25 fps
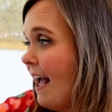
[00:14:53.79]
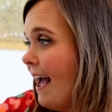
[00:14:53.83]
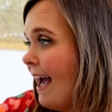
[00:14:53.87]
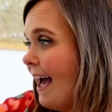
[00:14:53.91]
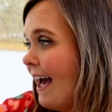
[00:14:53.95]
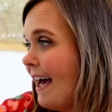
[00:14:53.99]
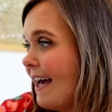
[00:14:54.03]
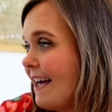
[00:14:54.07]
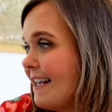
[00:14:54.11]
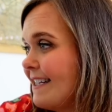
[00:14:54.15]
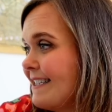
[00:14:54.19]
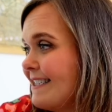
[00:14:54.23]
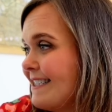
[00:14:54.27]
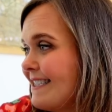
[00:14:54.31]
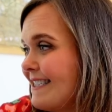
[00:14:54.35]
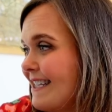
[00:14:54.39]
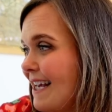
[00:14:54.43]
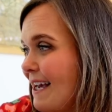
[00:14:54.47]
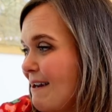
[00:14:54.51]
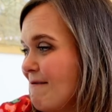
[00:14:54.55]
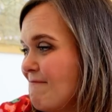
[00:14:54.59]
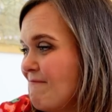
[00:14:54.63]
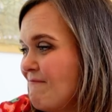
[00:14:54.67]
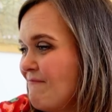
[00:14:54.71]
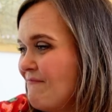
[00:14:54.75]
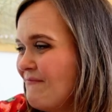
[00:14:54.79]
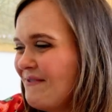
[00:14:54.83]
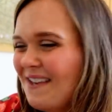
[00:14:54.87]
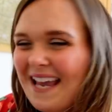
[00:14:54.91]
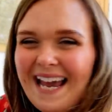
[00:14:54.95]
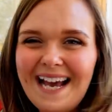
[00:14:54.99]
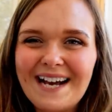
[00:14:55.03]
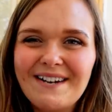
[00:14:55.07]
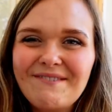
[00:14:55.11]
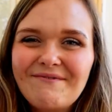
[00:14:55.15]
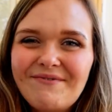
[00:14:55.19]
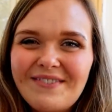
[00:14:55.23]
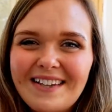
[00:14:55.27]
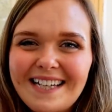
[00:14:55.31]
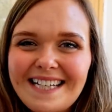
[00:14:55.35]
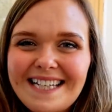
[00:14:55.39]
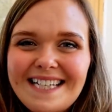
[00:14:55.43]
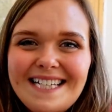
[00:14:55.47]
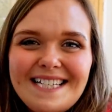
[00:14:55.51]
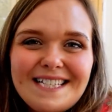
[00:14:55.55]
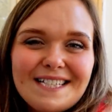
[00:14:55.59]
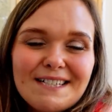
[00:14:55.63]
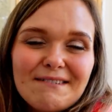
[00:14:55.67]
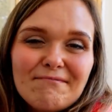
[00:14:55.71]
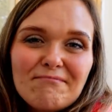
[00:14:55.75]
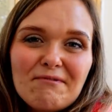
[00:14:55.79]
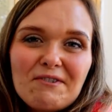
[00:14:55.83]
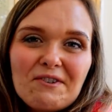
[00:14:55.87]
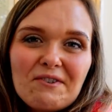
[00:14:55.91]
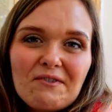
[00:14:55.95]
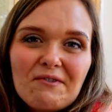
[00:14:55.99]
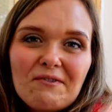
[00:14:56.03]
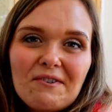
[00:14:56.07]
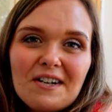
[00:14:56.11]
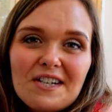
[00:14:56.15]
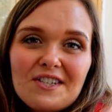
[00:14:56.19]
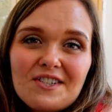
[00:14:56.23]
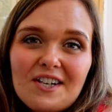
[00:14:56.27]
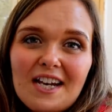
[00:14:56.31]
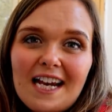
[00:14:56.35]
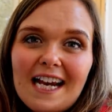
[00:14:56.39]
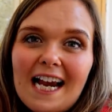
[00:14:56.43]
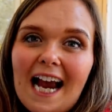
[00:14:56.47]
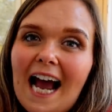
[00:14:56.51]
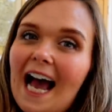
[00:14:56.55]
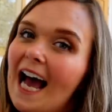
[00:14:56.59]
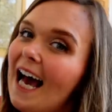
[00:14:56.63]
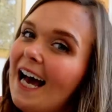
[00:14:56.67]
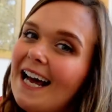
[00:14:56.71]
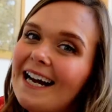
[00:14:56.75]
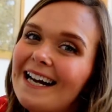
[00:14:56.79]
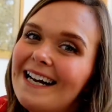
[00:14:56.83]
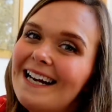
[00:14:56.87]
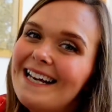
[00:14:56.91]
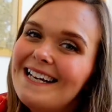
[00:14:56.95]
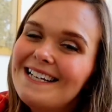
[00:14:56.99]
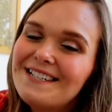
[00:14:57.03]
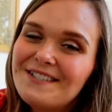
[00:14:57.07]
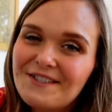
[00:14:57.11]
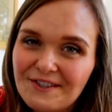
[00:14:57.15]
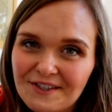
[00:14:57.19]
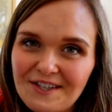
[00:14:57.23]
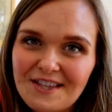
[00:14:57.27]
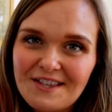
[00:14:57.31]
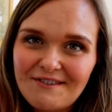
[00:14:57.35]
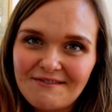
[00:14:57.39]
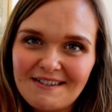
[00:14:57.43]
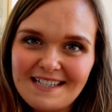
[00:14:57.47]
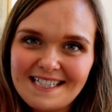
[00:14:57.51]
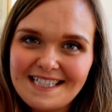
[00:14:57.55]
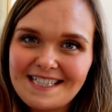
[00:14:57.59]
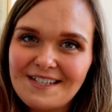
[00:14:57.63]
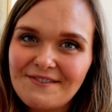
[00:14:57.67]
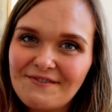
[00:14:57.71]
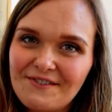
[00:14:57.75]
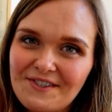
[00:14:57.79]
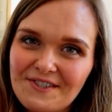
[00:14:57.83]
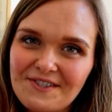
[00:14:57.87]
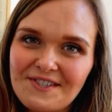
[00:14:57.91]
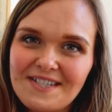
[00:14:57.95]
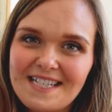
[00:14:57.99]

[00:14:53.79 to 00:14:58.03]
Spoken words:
And yeah, thank you so much for watching, and enjoy the rest of your